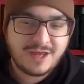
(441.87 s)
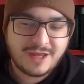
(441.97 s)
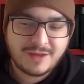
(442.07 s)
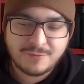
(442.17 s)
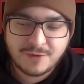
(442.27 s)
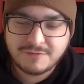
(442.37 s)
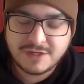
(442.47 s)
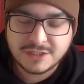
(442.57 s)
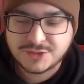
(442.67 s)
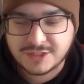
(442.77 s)
And one of
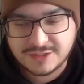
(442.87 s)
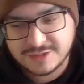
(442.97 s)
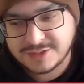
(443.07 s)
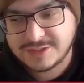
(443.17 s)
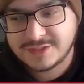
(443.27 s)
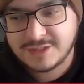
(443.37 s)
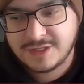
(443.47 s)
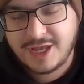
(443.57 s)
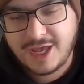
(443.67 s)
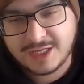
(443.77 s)
the instructors
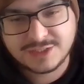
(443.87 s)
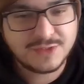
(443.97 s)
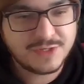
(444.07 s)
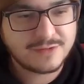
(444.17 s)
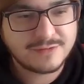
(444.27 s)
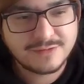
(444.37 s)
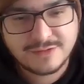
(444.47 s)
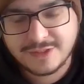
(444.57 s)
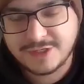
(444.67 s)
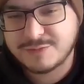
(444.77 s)
had a studio
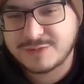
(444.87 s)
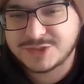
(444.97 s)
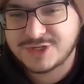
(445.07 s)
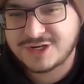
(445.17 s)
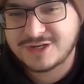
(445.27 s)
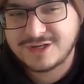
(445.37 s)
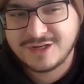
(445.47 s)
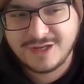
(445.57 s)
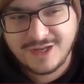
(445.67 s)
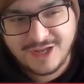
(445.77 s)
here in Montreal,
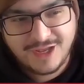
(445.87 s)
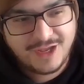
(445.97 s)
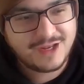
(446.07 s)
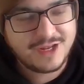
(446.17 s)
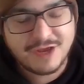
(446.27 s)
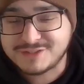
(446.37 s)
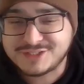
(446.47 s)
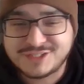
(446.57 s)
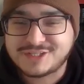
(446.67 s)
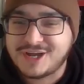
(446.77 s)
and he gave us
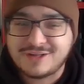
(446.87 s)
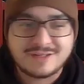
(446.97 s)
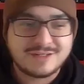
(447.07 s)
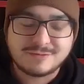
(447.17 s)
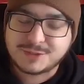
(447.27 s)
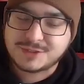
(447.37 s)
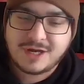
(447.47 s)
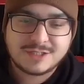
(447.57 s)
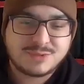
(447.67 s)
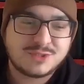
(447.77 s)
a discount, and it was an
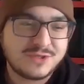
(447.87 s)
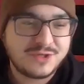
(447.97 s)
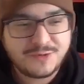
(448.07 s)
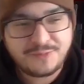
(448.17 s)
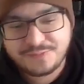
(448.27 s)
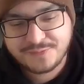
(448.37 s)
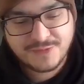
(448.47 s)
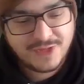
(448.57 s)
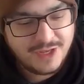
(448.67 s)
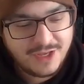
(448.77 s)
awesome studio.
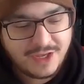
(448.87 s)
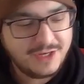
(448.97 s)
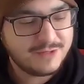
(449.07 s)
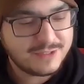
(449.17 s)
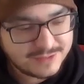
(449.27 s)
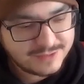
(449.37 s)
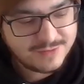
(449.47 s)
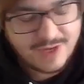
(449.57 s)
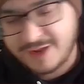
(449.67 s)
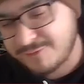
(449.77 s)
Anyways,
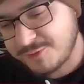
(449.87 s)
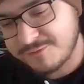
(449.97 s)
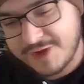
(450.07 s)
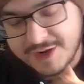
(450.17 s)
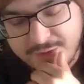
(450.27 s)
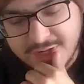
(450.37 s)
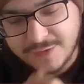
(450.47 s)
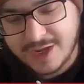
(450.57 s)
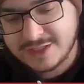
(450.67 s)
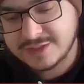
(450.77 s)
we invited
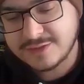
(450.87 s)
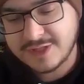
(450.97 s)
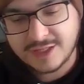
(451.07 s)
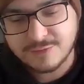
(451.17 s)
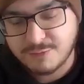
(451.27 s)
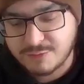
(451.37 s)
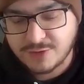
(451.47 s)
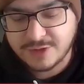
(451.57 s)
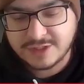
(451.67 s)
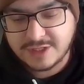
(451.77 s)
Martin Grant to do that, and we
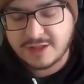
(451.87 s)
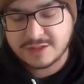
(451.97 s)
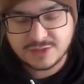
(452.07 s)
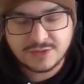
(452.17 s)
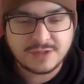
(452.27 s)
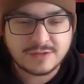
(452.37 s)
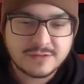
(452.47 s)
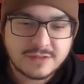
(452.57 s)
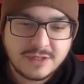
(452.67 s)
recorded in that studio.